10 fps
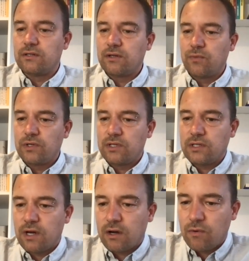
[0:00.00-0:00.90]
Someone's
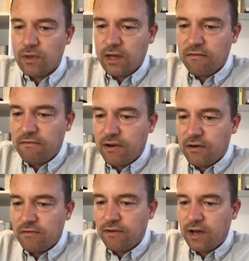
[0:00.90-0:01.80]
stuck with a
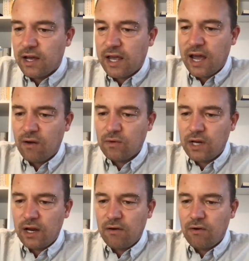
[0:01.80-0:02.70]
verify account
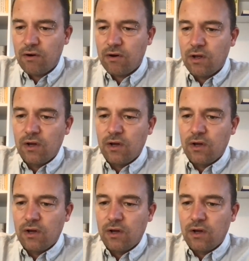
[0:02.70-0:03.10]
error.